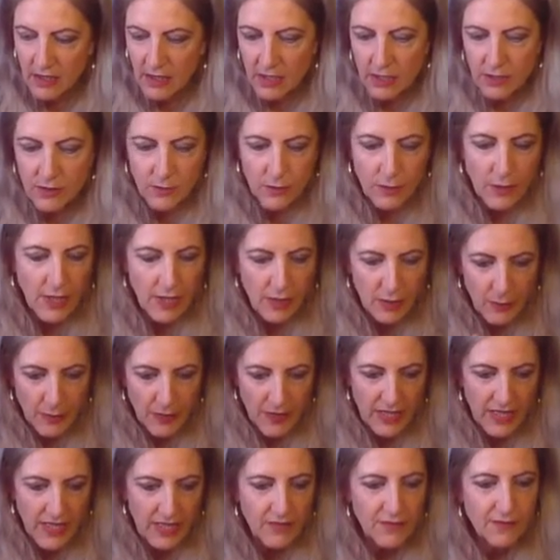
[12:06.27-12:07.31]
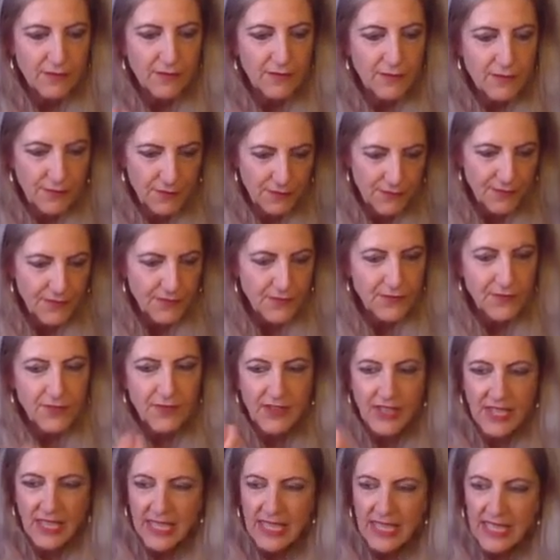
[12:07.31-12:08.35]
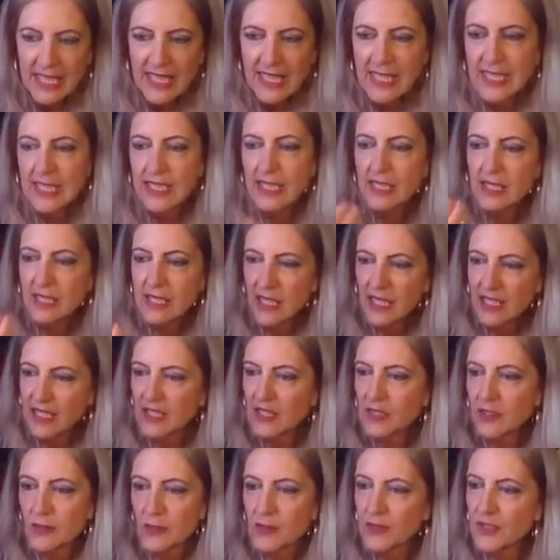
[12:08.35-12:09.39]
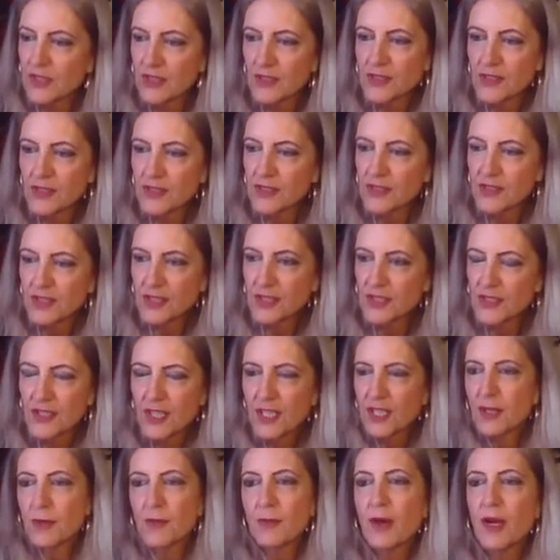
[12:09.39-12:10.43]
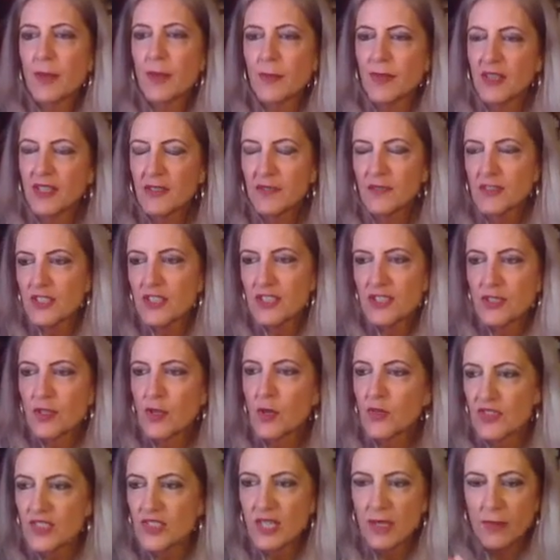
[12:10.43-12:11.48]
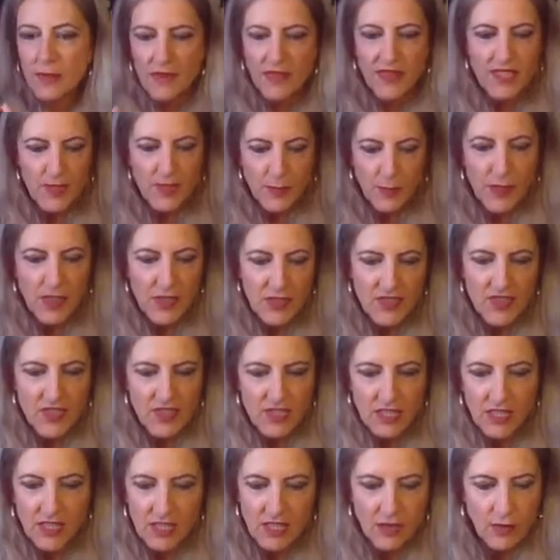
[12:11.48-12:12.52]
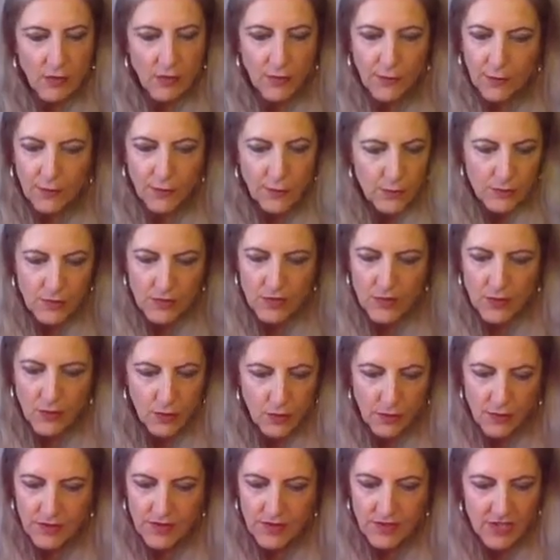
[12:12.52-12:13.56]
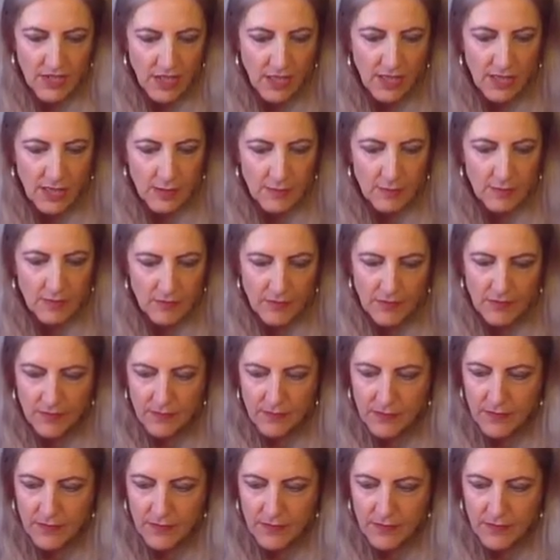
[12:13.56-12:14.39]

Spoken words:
could well be feeling like you don't know why, but you've just got this person in your thoughts all the time.